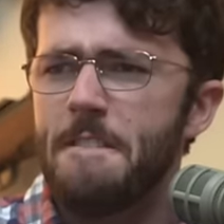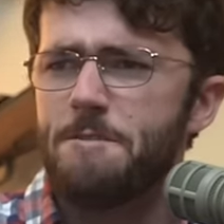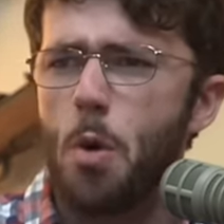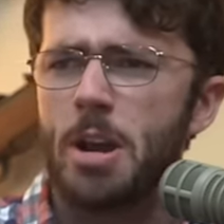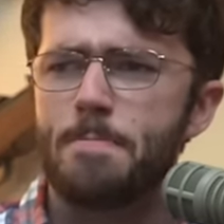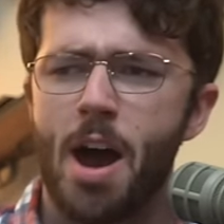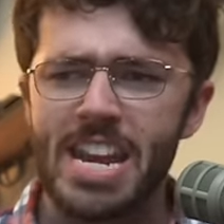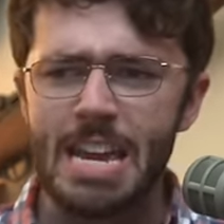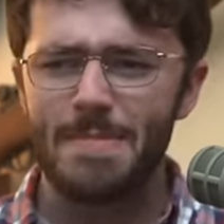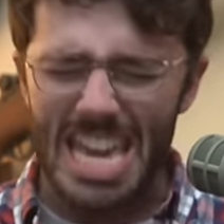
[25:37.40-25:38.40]
foreign
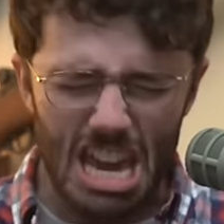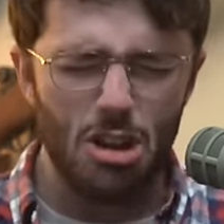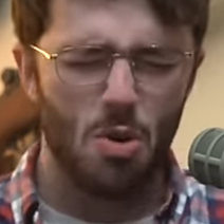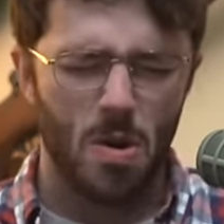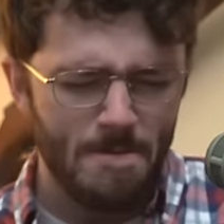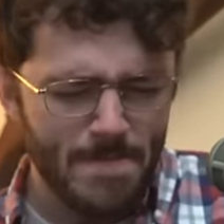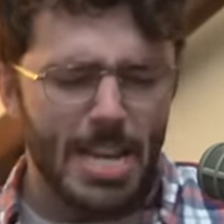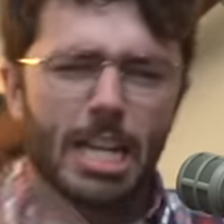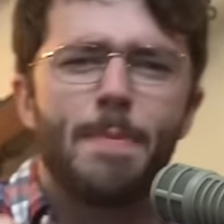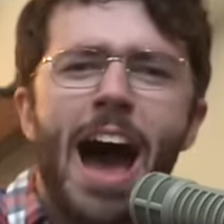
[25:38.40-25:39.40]
money? Ew.
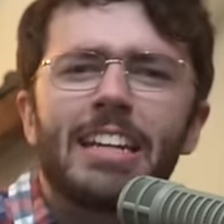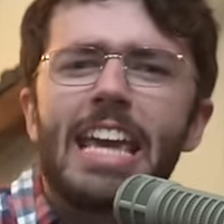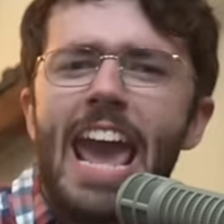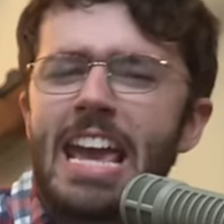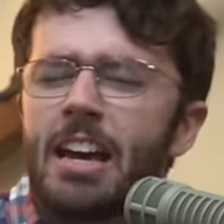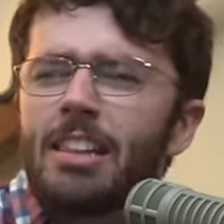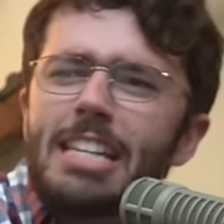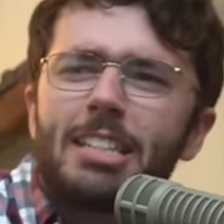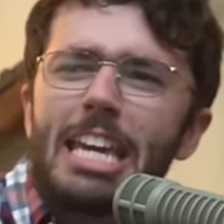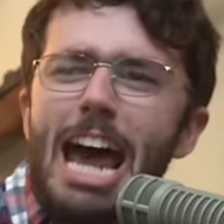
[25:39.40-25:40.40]
Come on, gang.
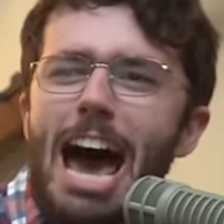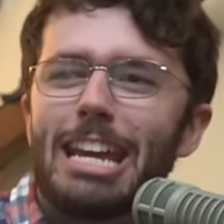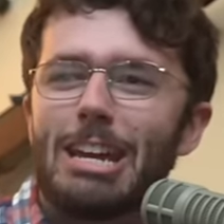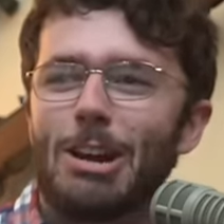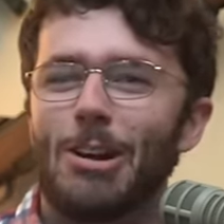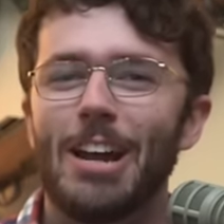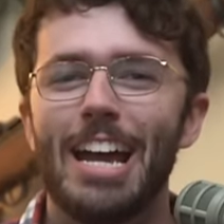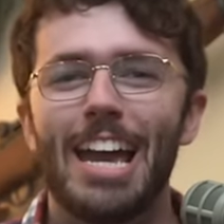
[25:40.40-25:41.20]
Let's get out of here.